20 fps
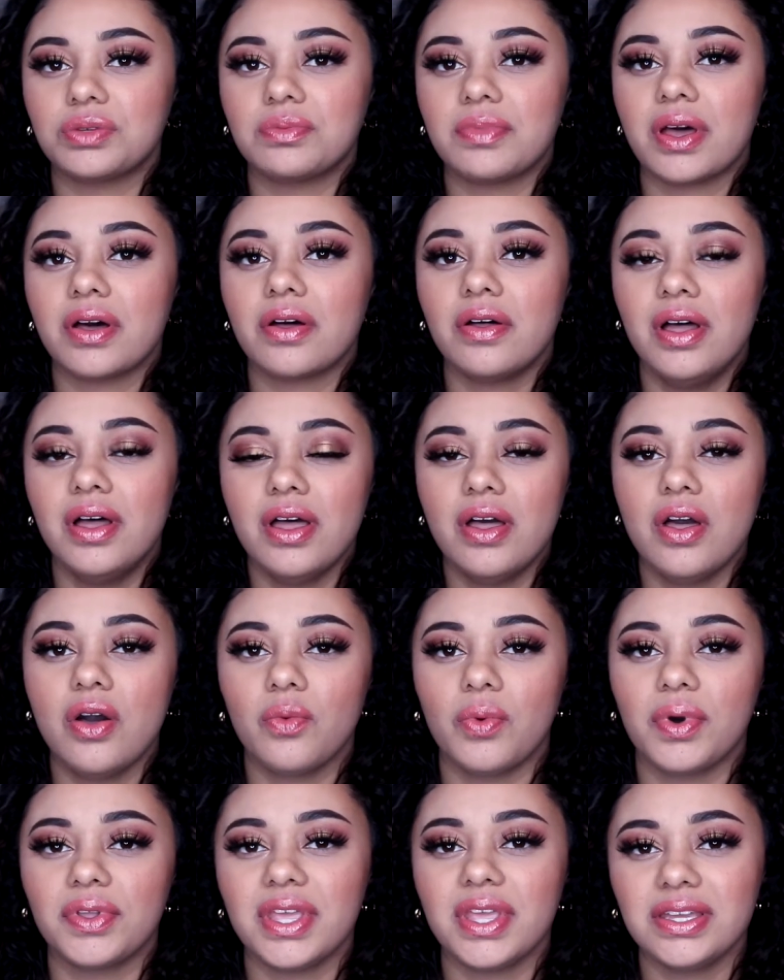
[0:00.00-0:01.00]
bell.
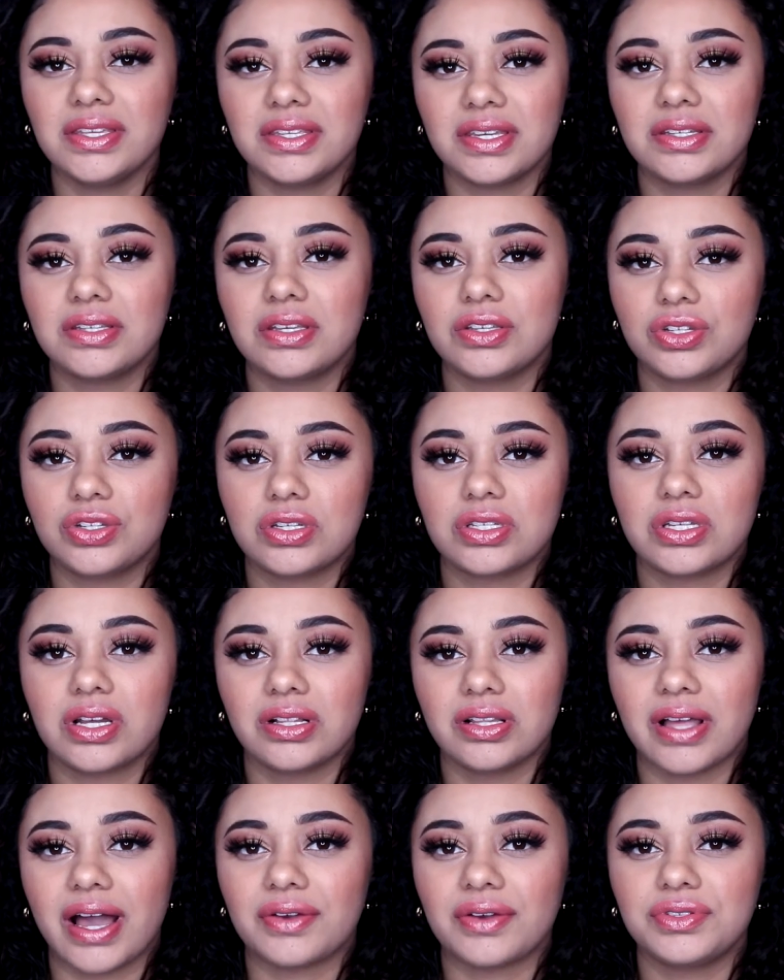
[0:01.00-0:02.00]
What that does is just
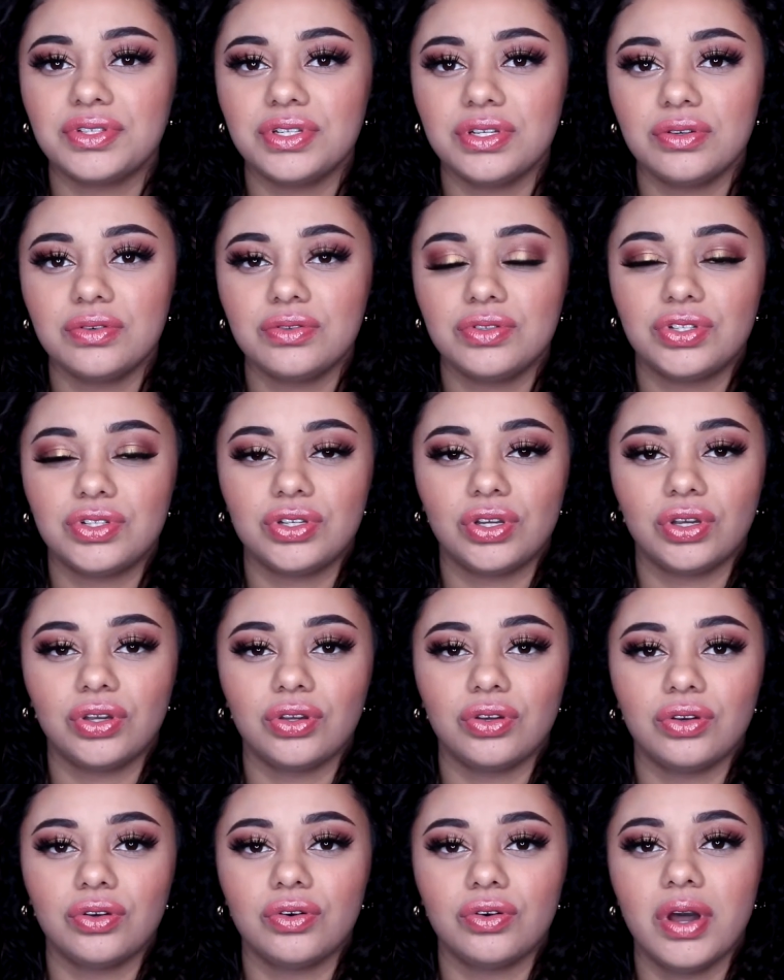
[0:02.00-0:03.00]
allows you
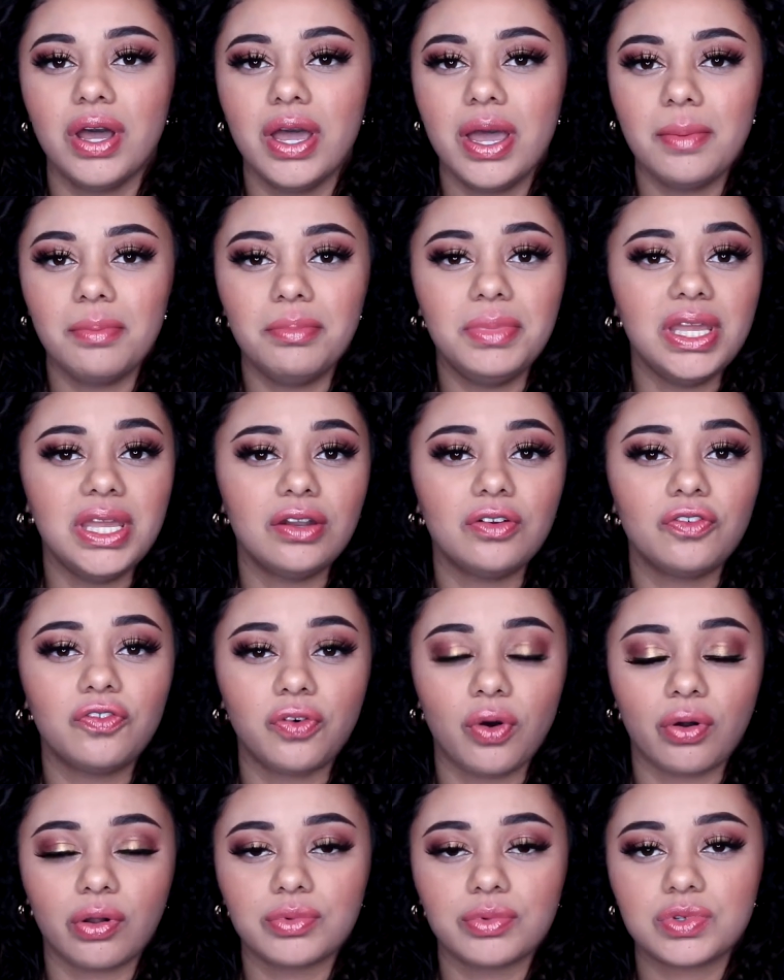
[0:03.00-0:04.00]
to be
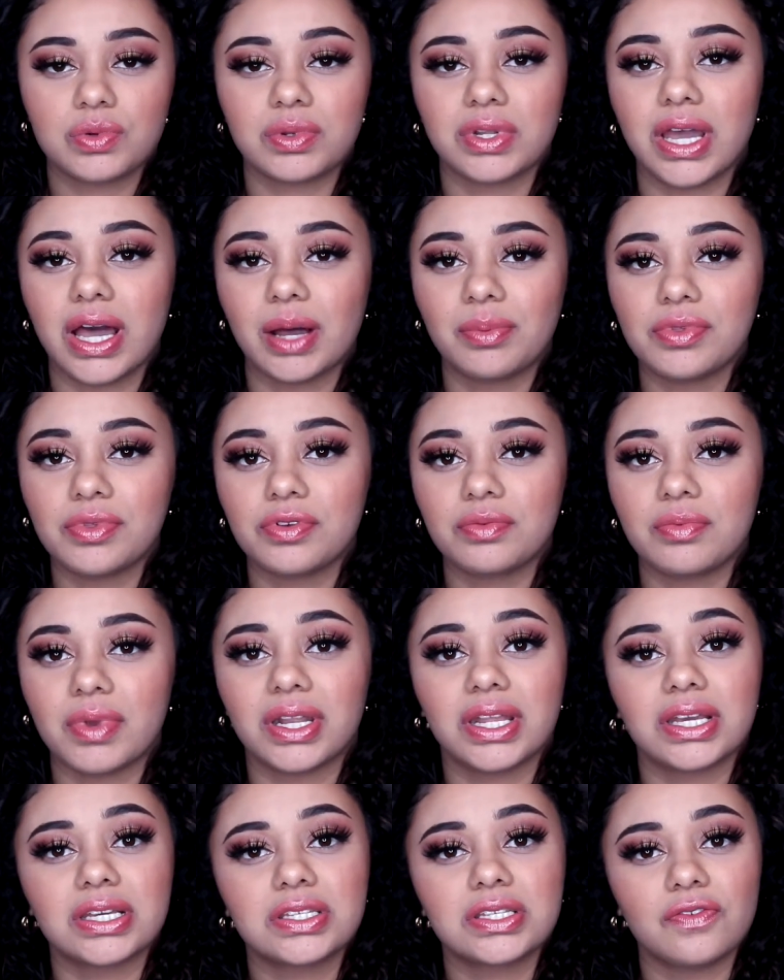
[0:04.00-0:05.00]
informed when I upload my
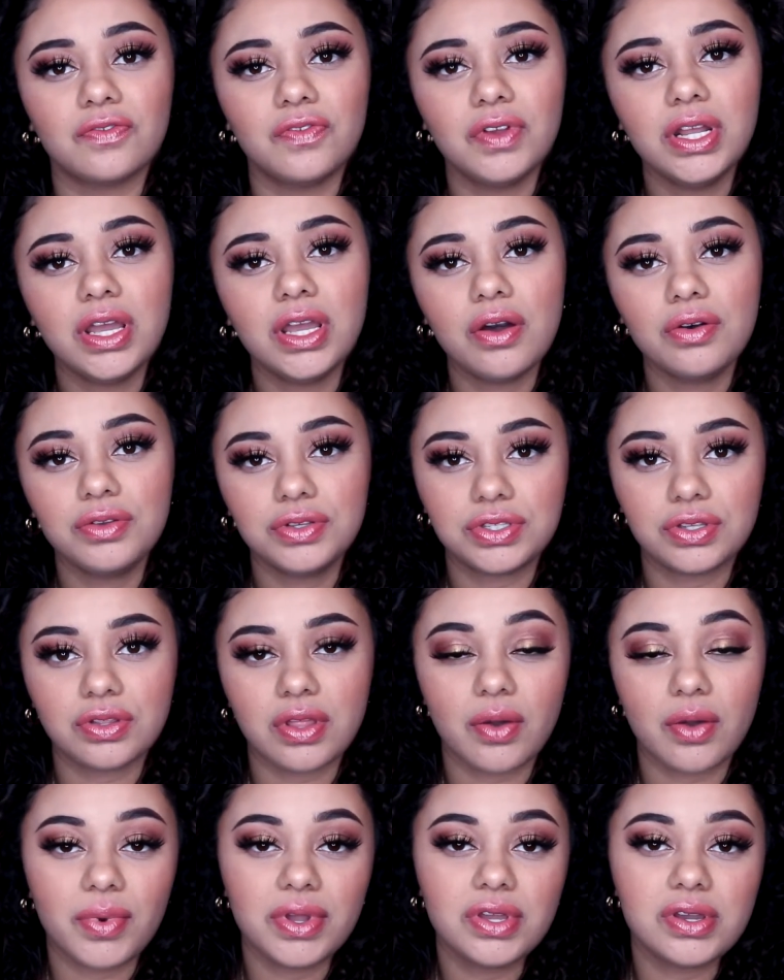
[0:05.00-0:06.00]
next video, so
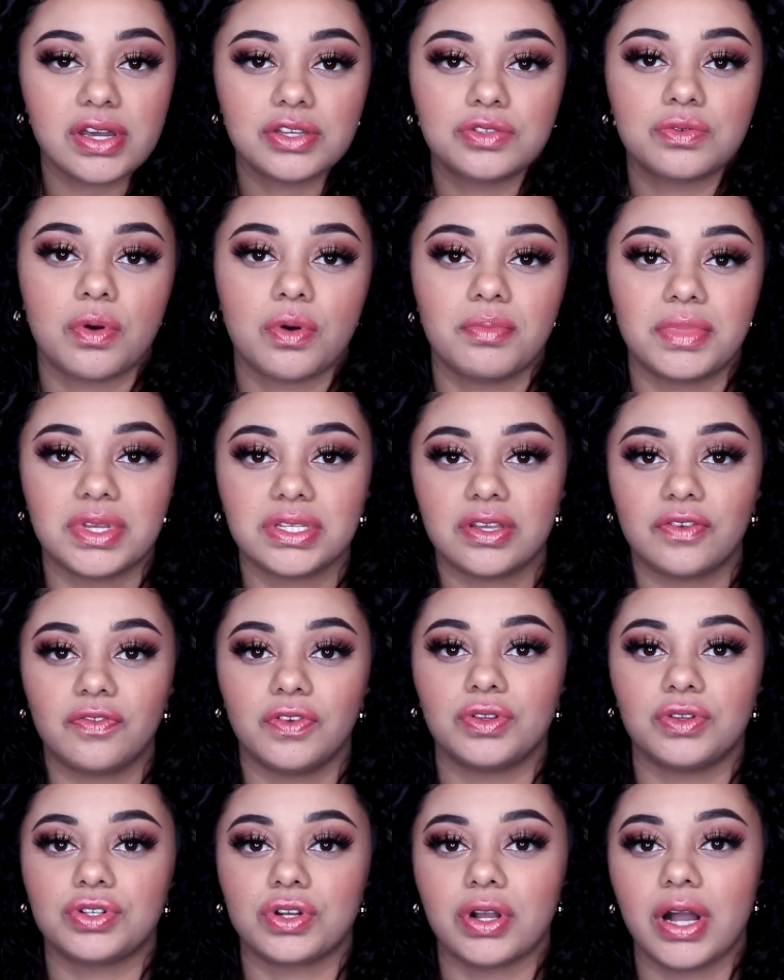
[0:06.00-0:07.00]
that way you guys won't miss a
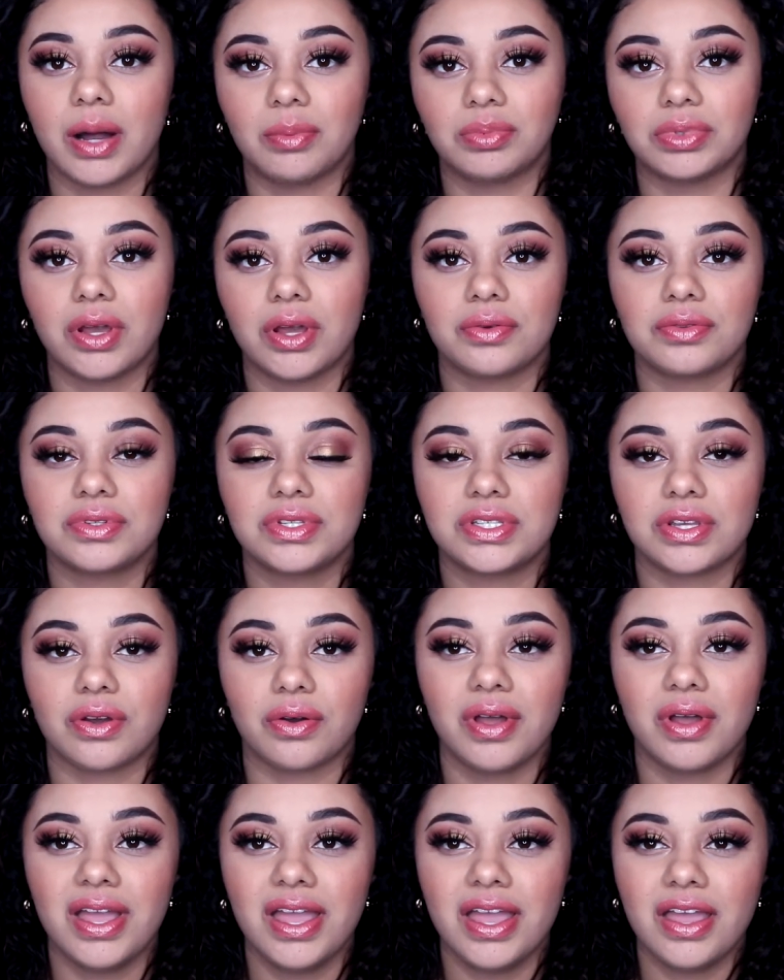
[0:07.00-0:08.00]
future upload.
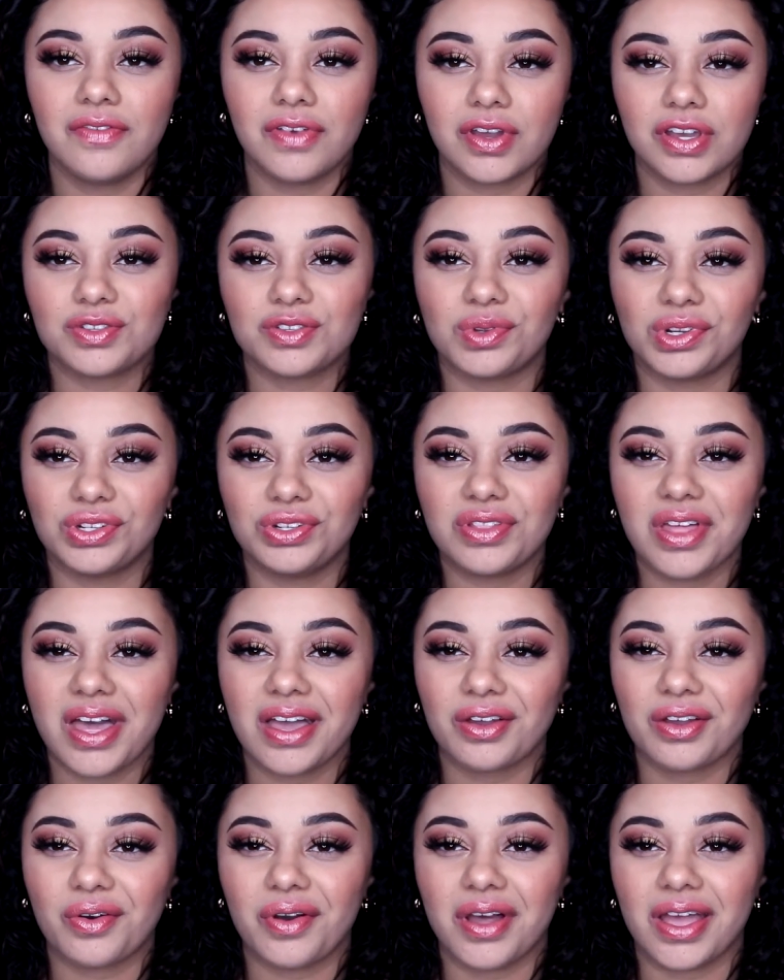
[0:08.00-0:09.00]
So if you guys want to do
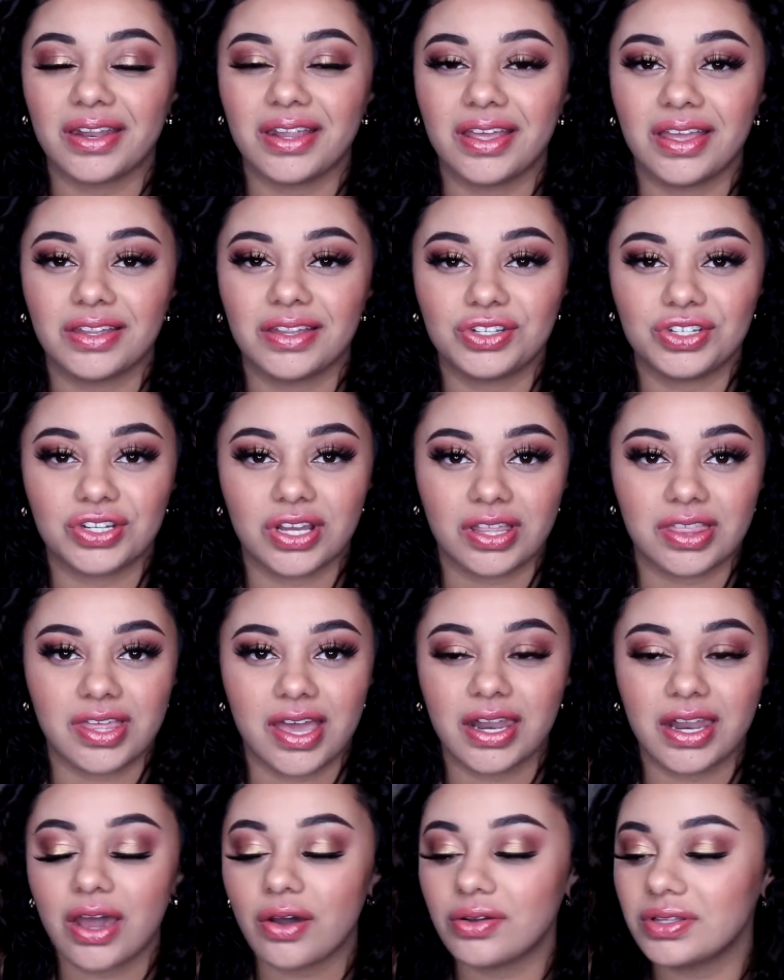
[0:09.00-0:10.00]
that, go ahead and check
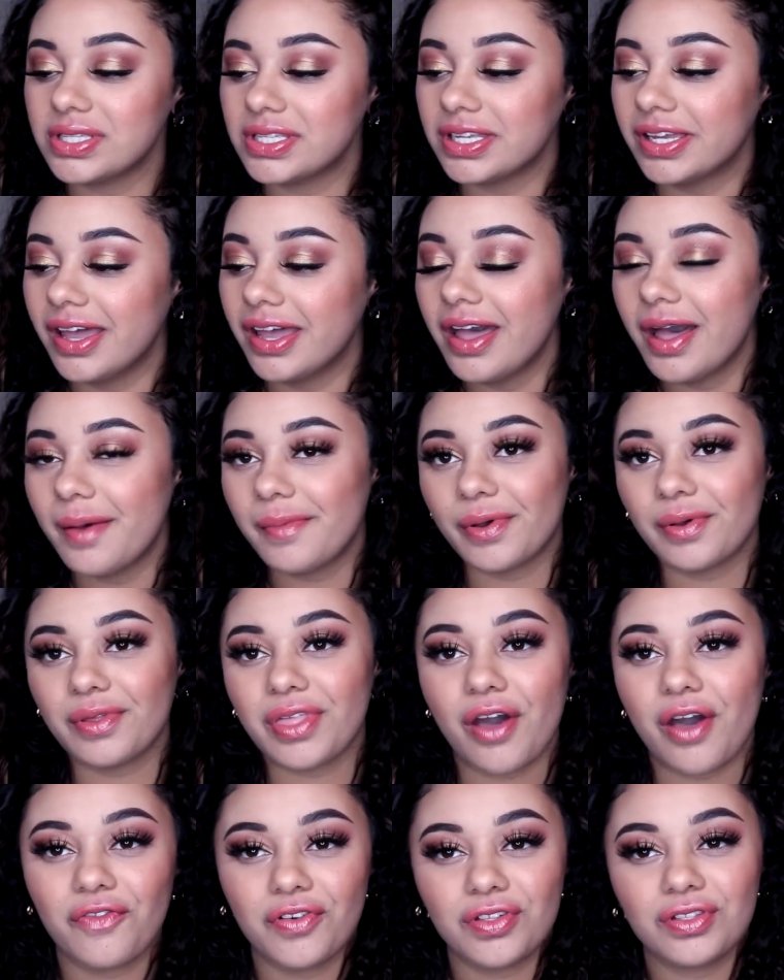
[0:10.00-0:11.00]
that out. But
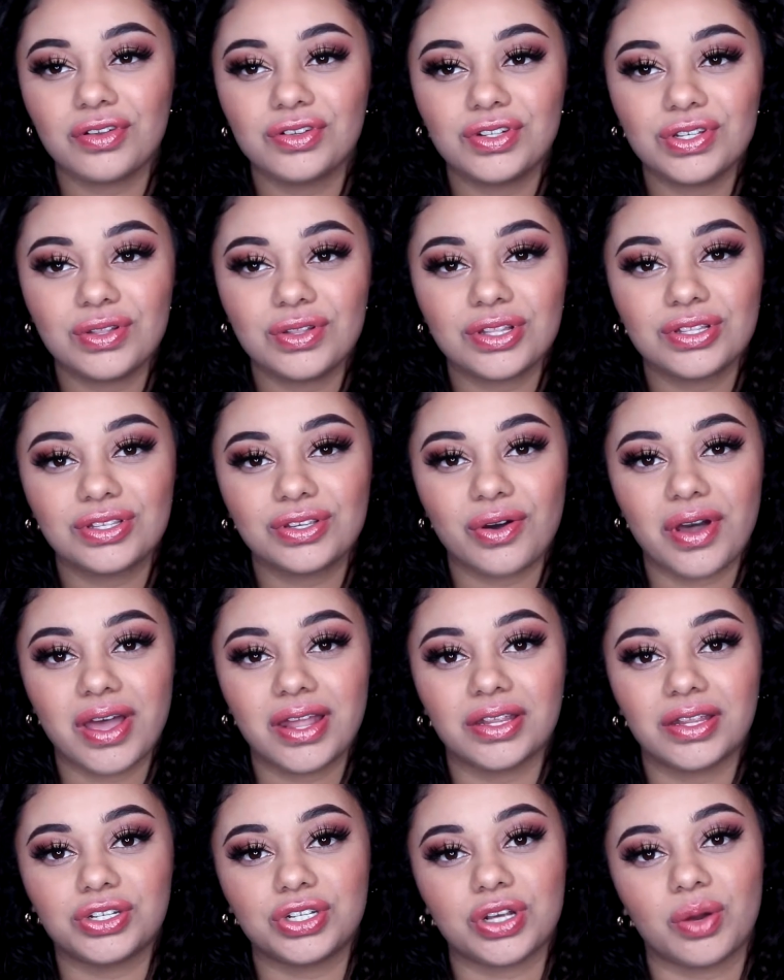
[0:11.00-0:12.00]
without further ado, let's go ahead
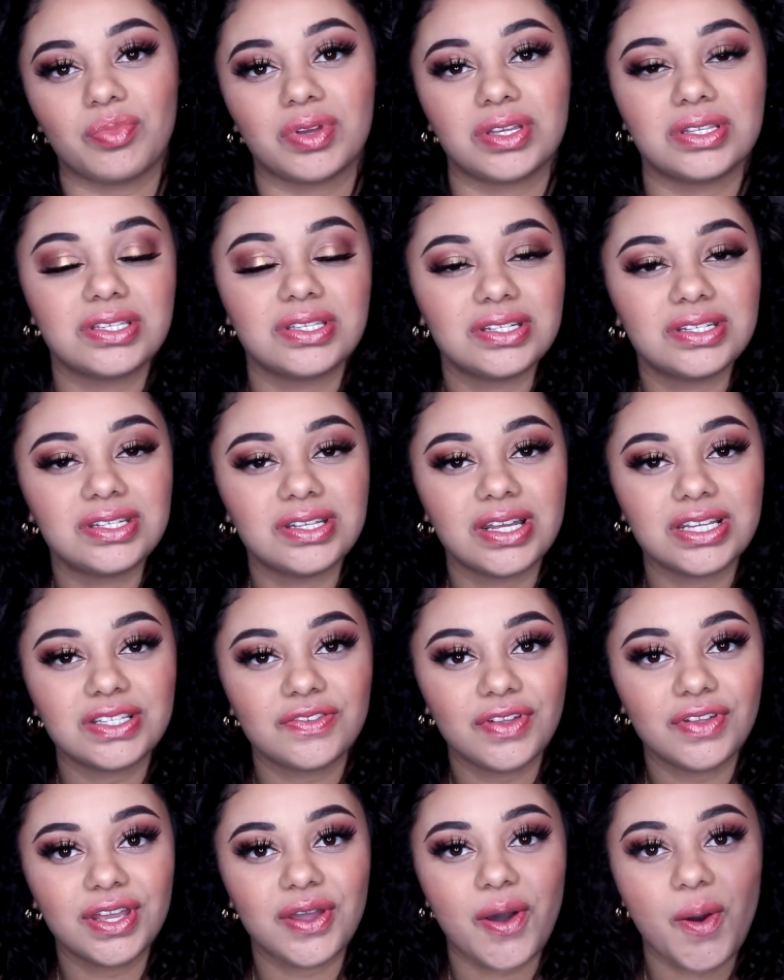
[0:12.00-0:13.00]
and jump into today's
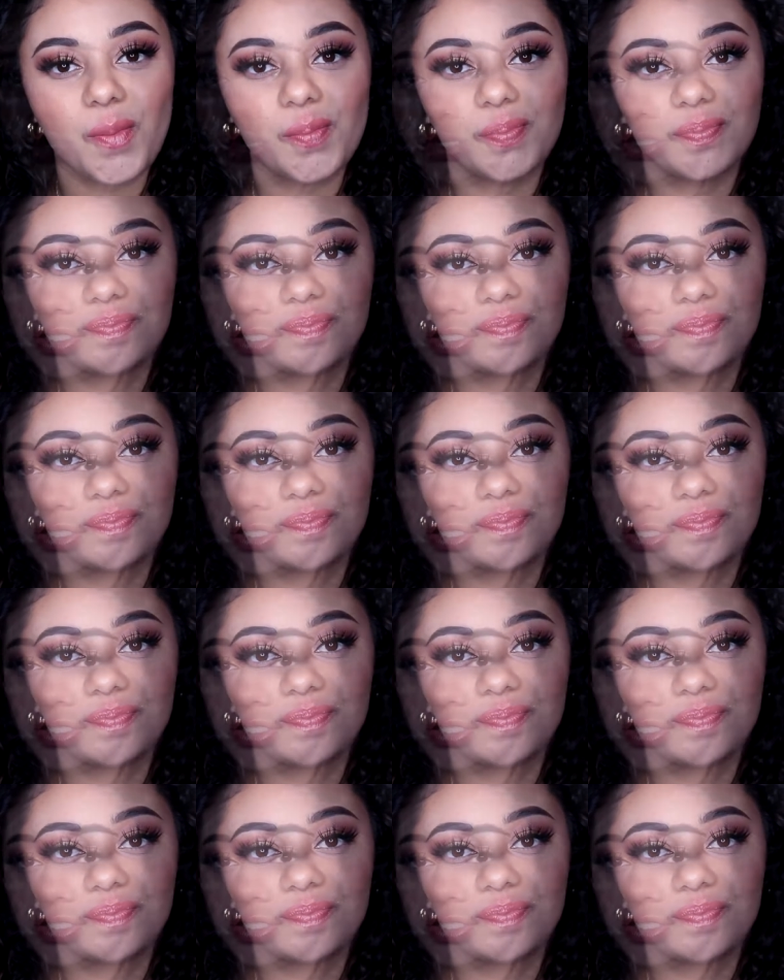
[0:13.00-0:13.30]
video.